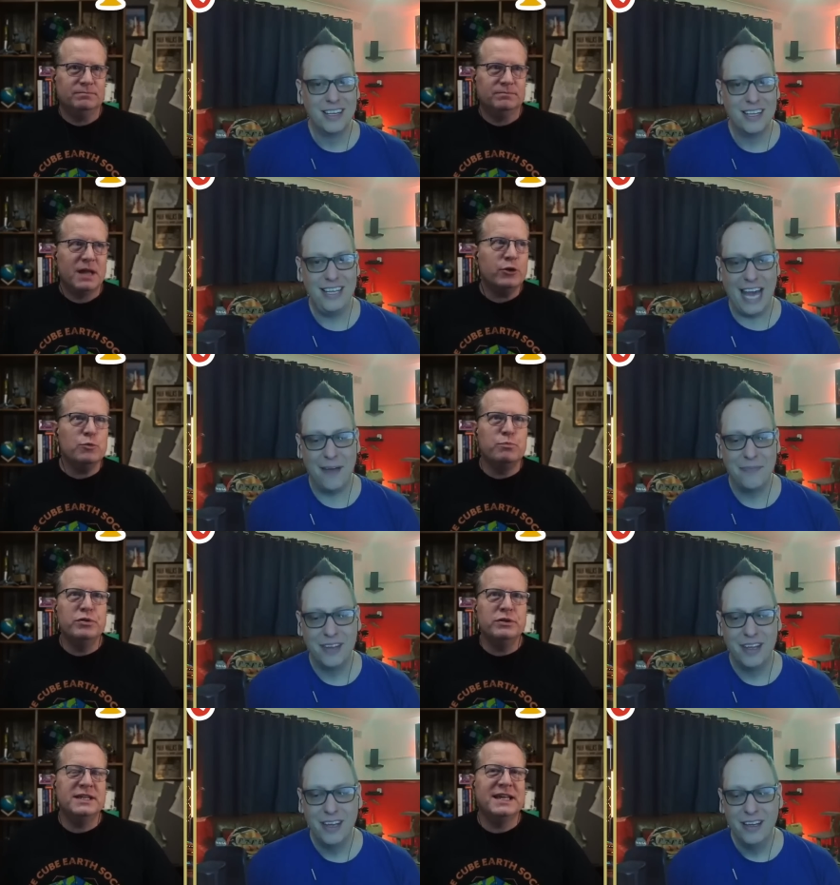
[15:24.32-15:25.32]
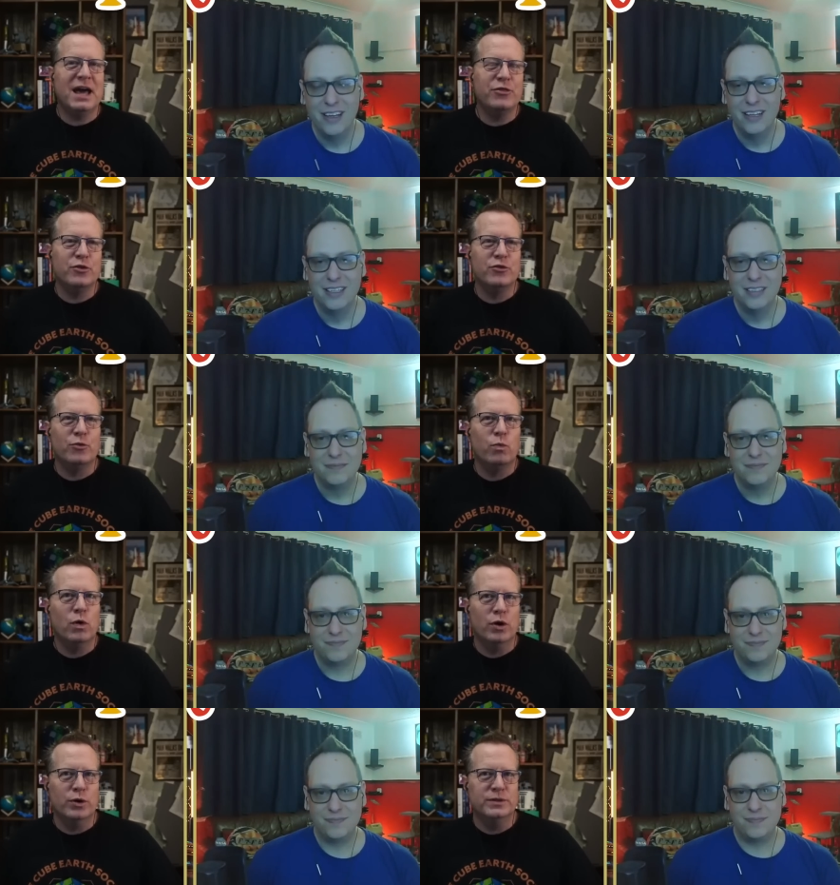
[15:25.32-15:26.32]
Speaker 1: How do you yeah. put together the
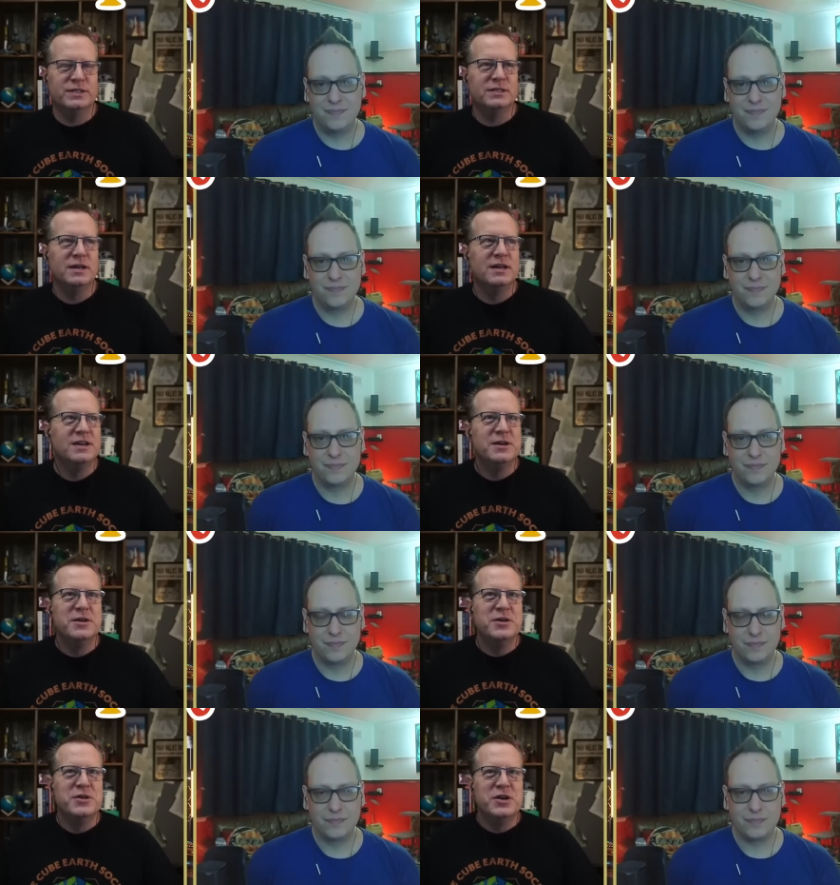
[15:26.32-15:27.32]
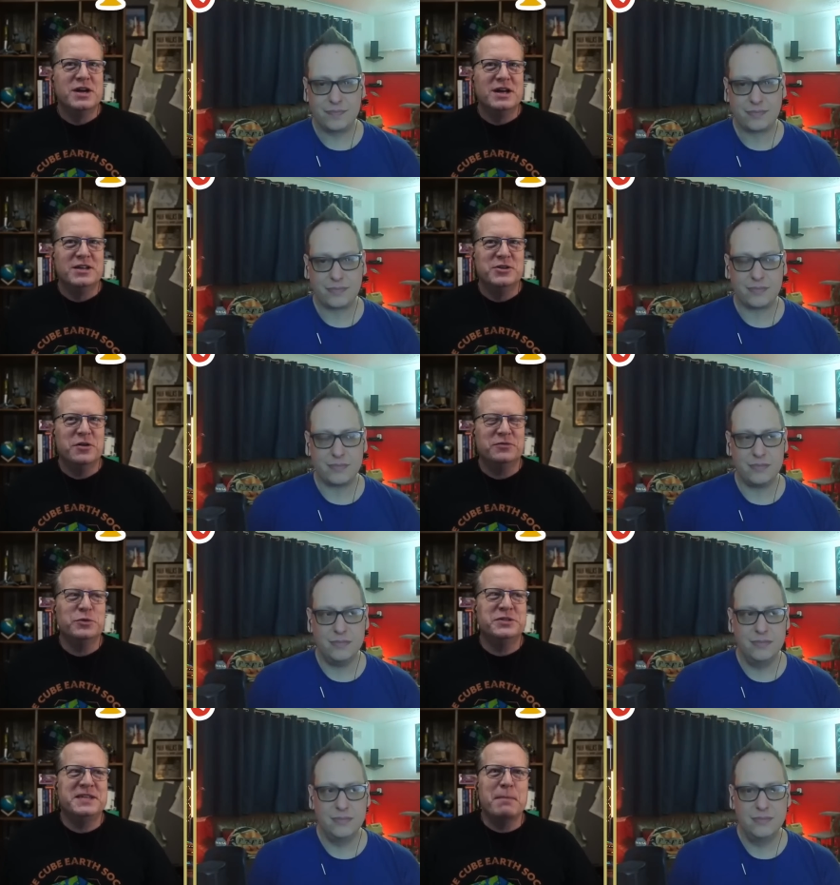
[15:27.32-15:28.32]
words you have to
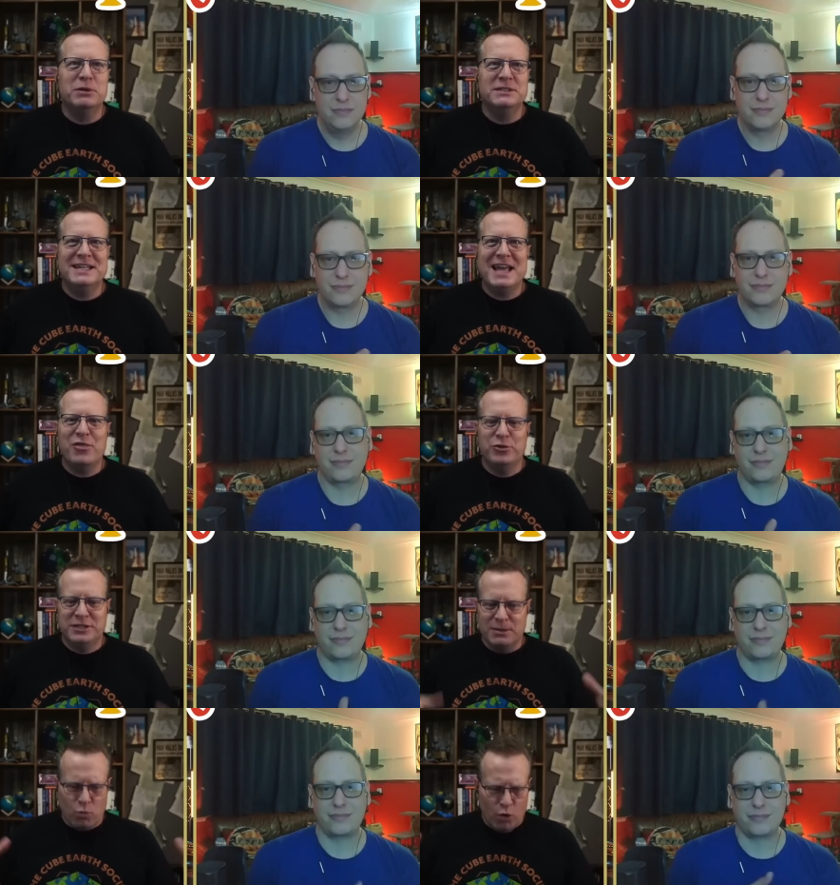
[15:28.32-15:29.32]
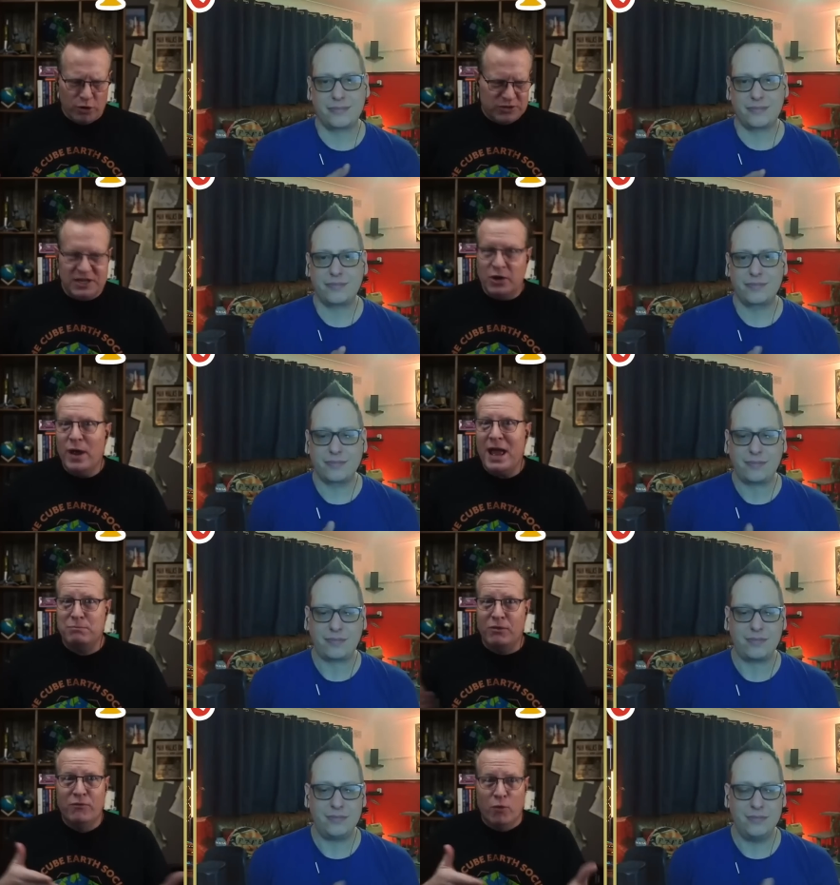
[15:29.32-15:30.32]
assemble together some words in your head
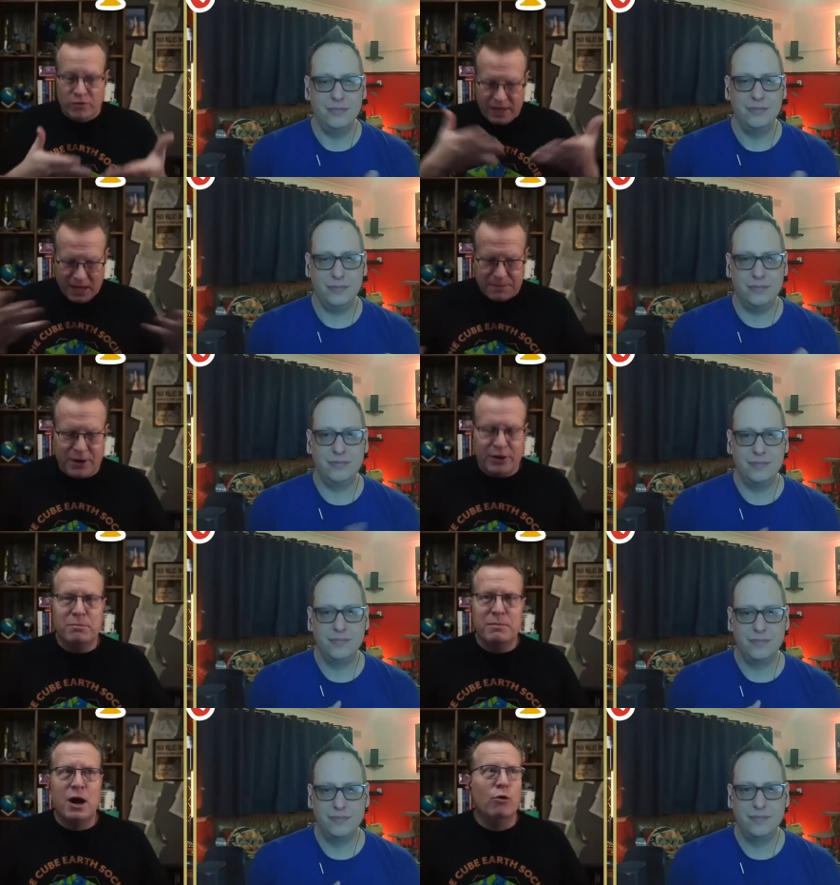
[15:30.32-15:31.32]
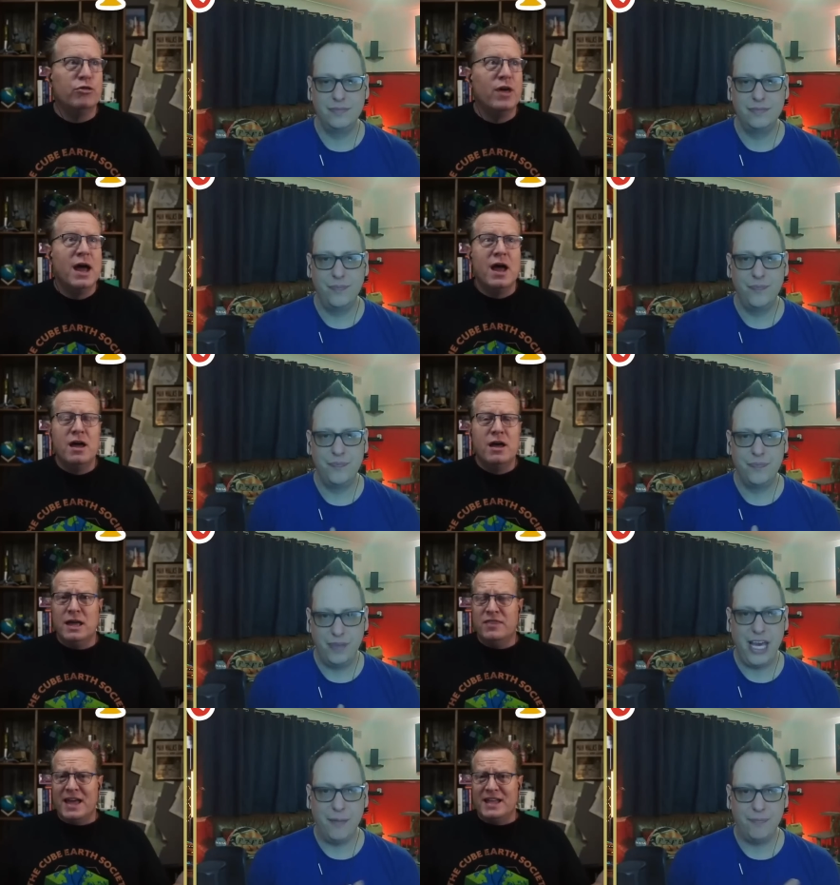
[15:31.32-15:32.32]
before they come out your mouth.
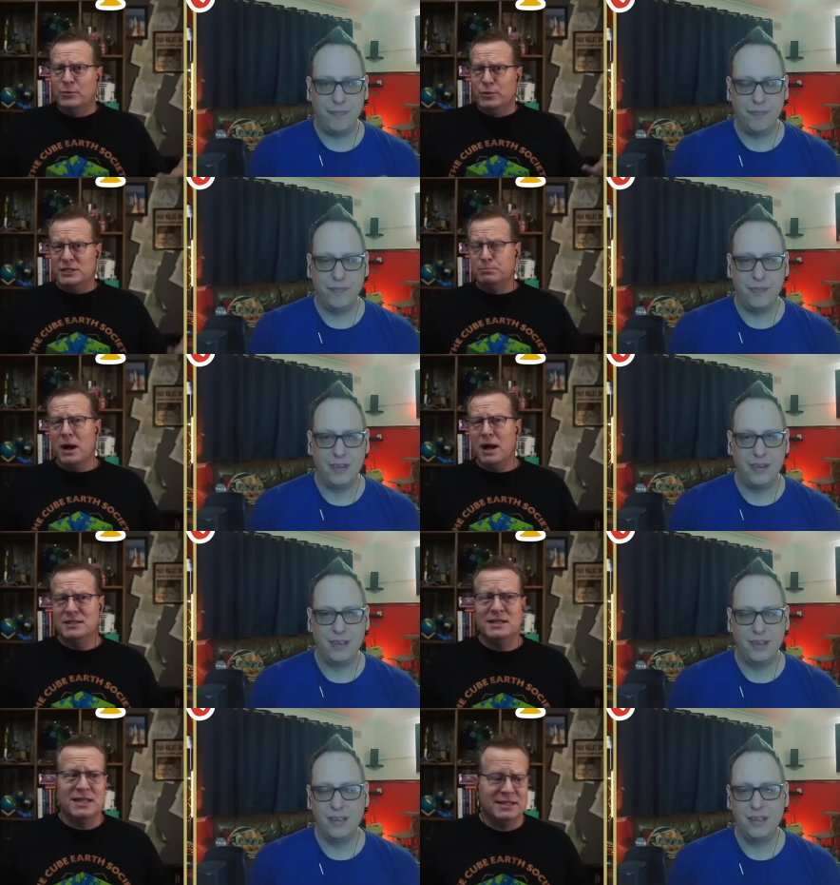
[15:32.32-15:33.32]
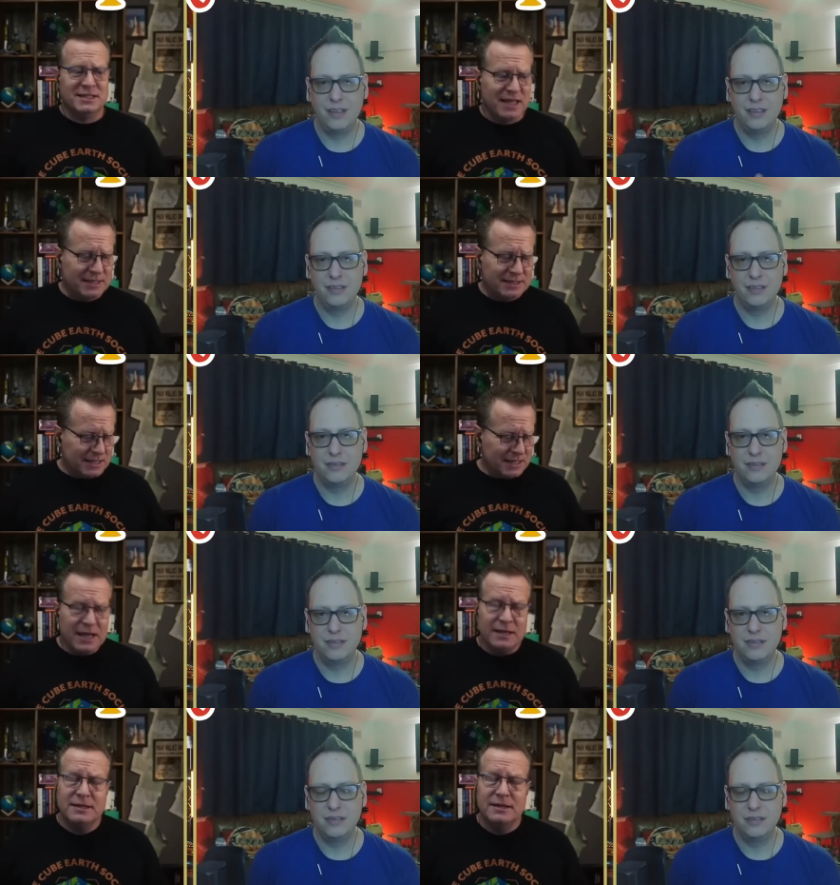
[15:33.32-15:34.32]
That's yeah. a response to these things. And
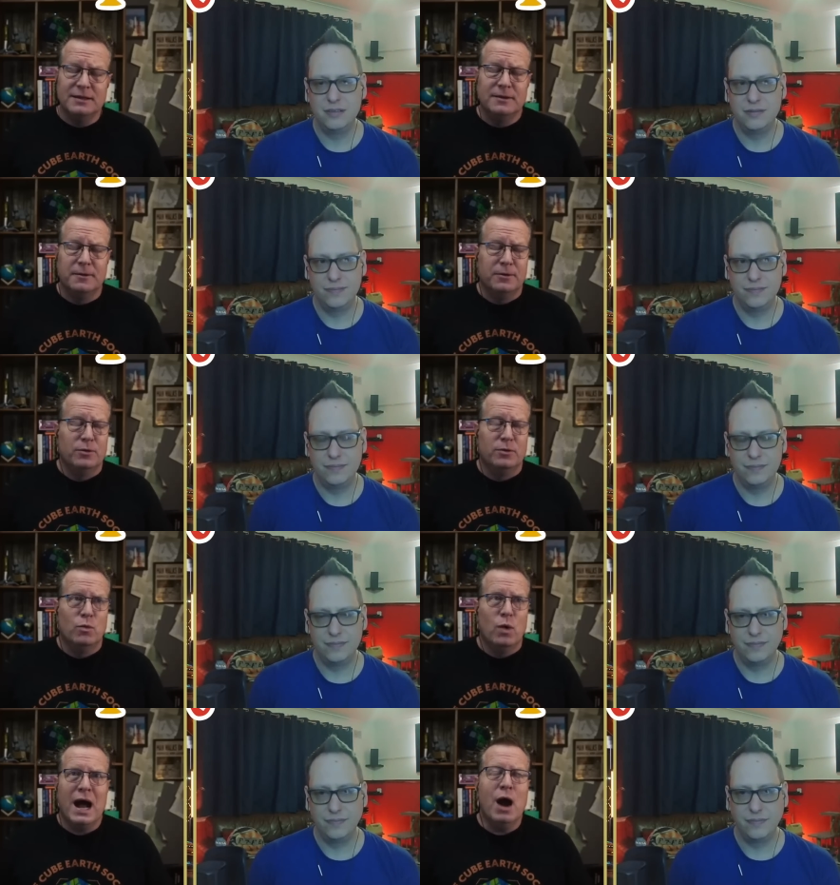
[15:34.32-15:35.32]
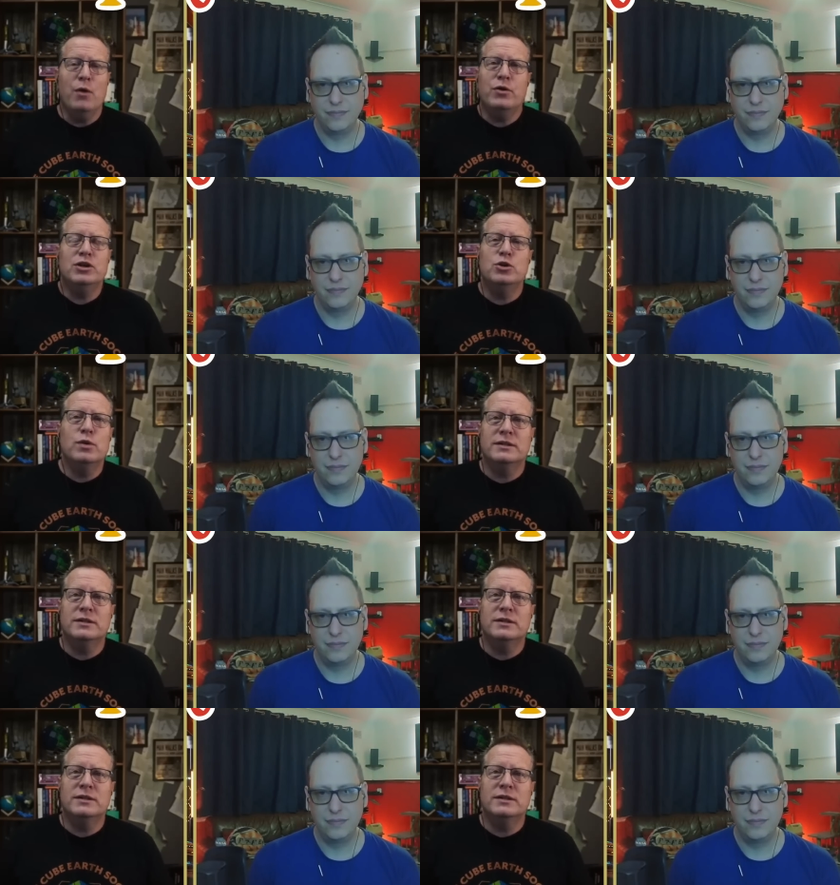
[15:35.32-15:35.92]
and how could you